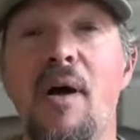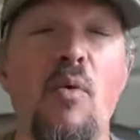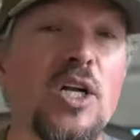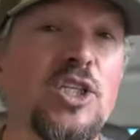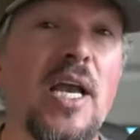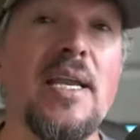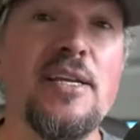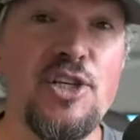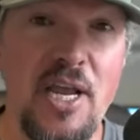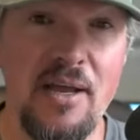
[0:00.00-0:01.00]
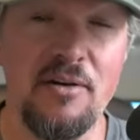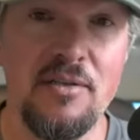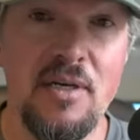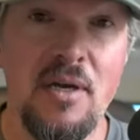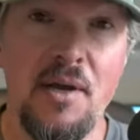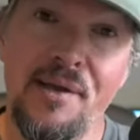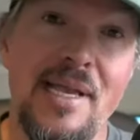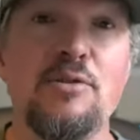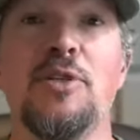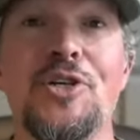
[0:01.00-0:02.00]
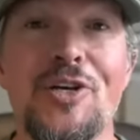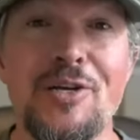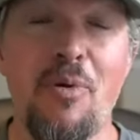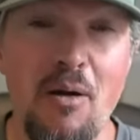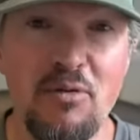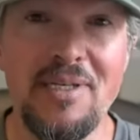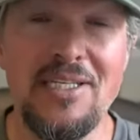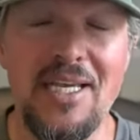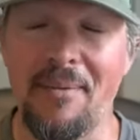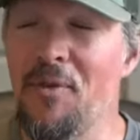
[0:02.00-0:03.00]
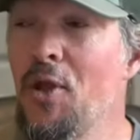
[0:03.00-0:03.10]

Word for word: I watch any channel, guess what you're going to probably see?